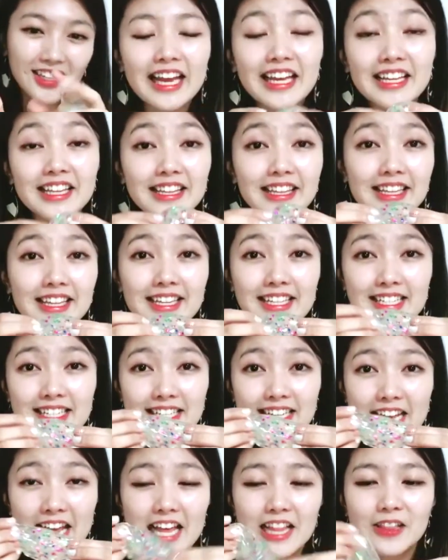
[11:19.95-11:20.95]
In this
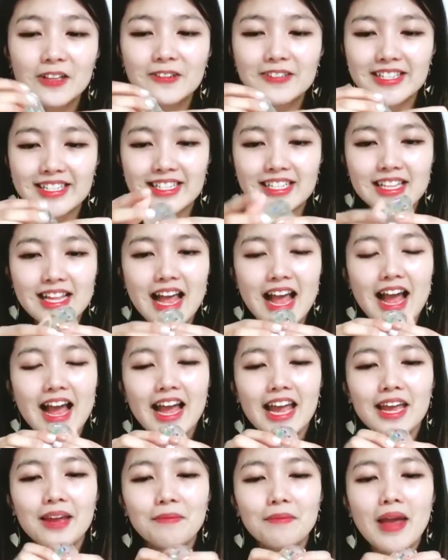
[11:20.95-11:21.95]
yellow
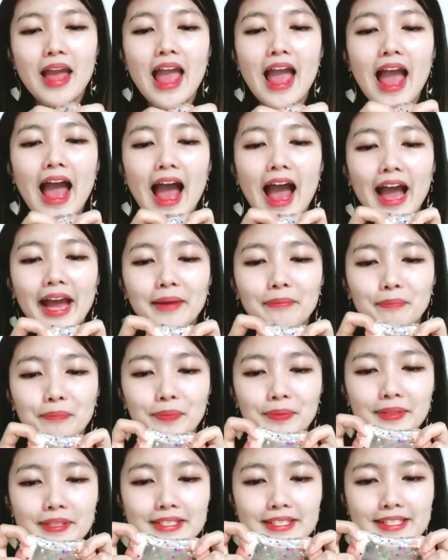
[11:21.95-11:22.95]
slime, I
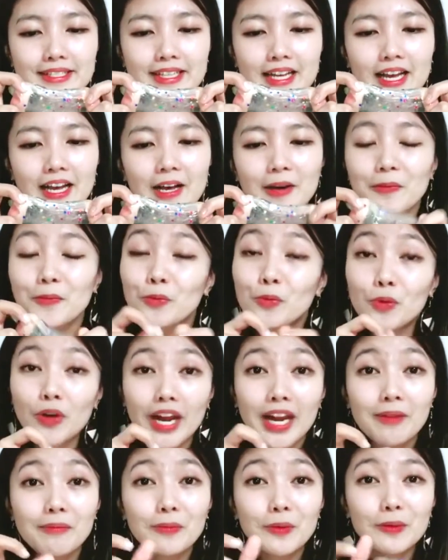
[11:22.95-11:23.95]
put some
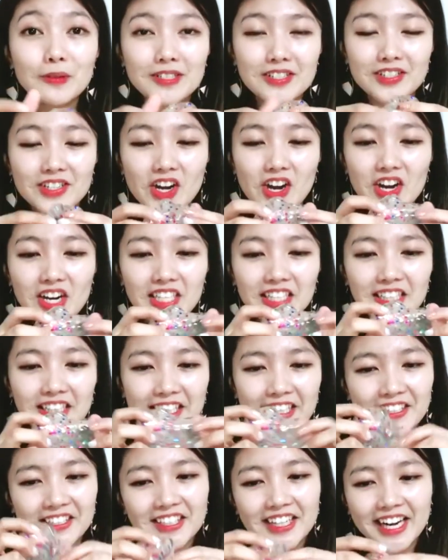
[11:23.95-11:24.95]
rainbow star
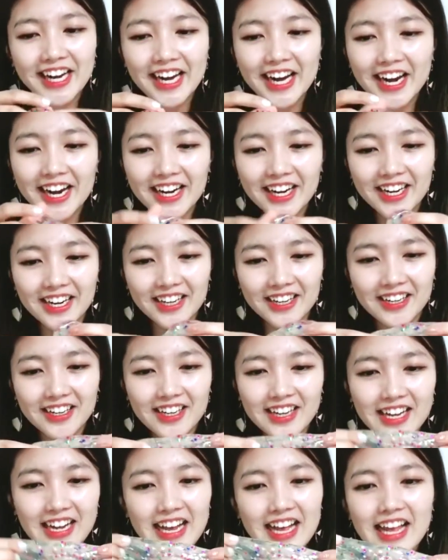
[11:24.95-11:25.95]
glitter here.
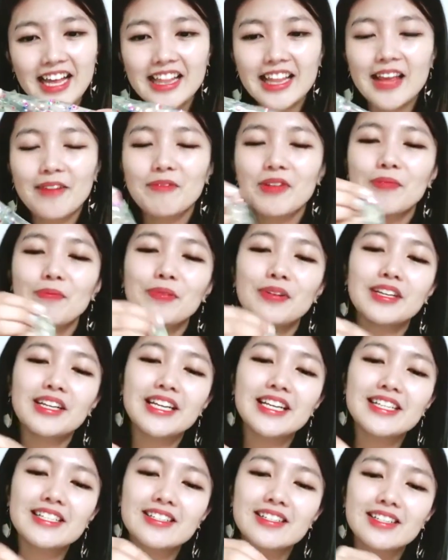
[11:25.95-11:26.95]
Let me put
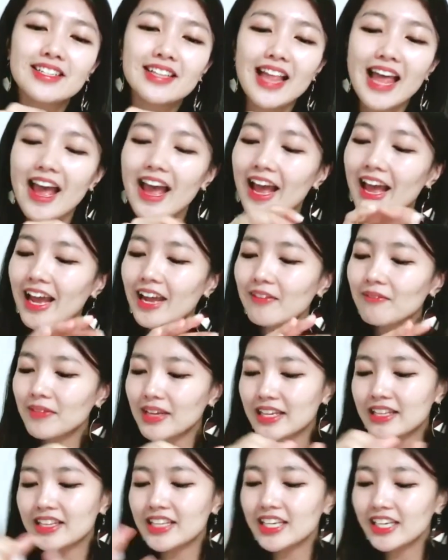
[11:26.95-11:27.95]
this slime
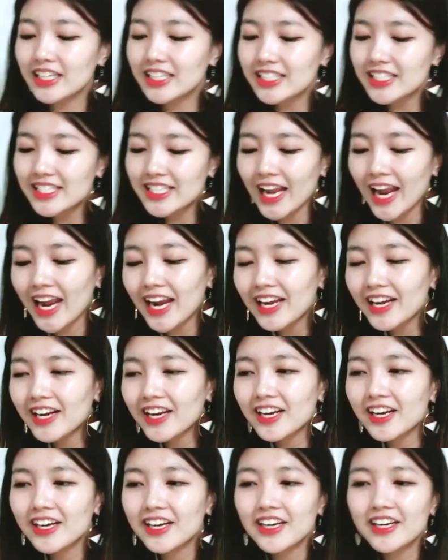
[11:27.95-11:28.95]
in the
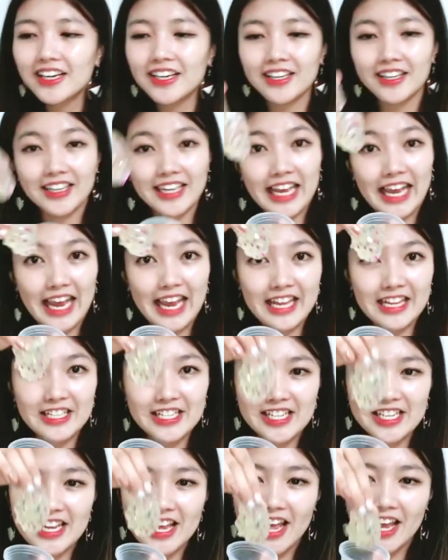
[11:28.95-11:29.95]
container.
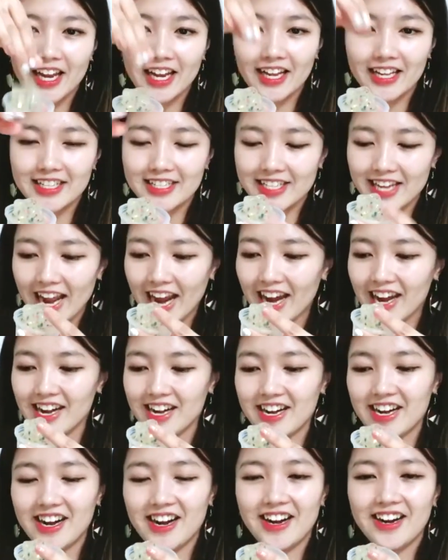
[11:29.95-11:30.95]
Into the
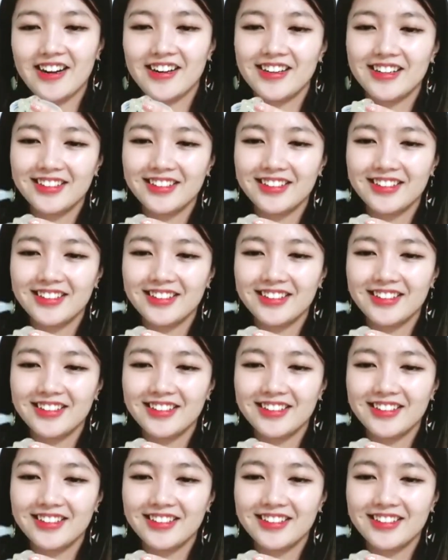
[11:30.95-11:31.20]
container.